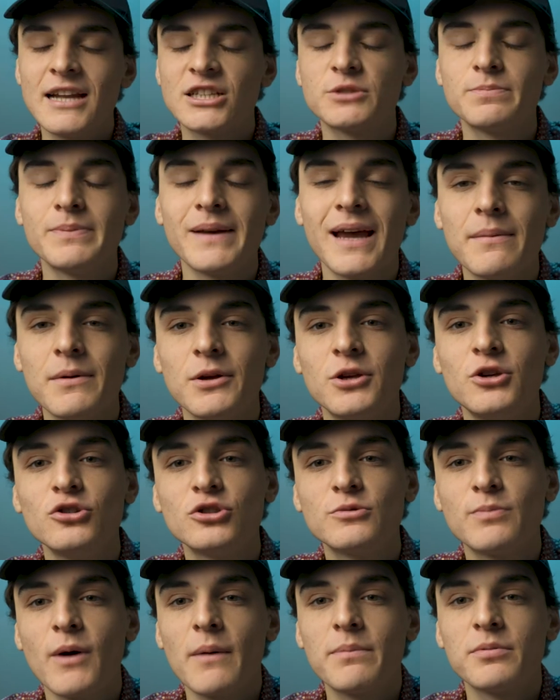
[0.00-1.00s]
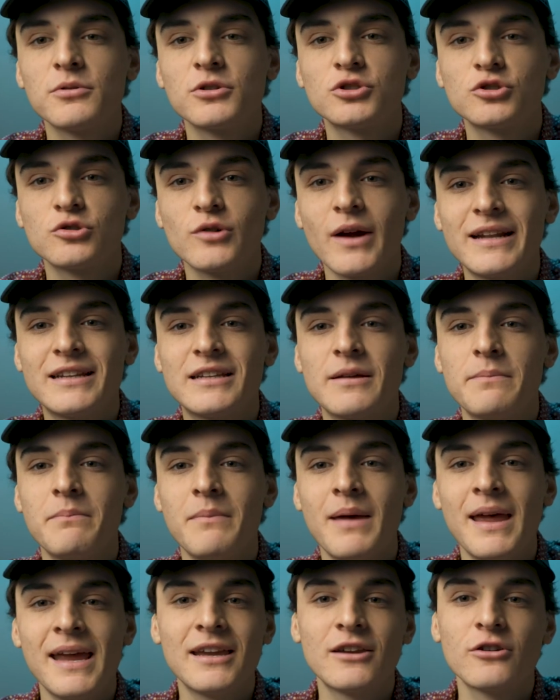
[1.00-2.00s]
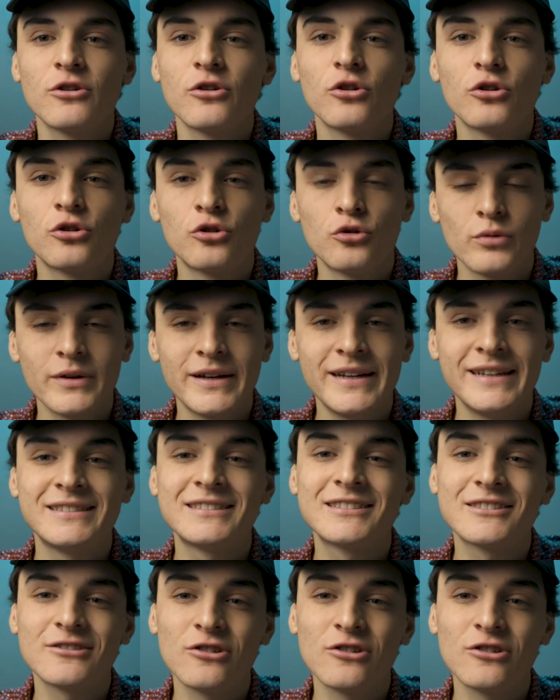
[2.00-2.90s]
it just became a huge popular trend to make your greens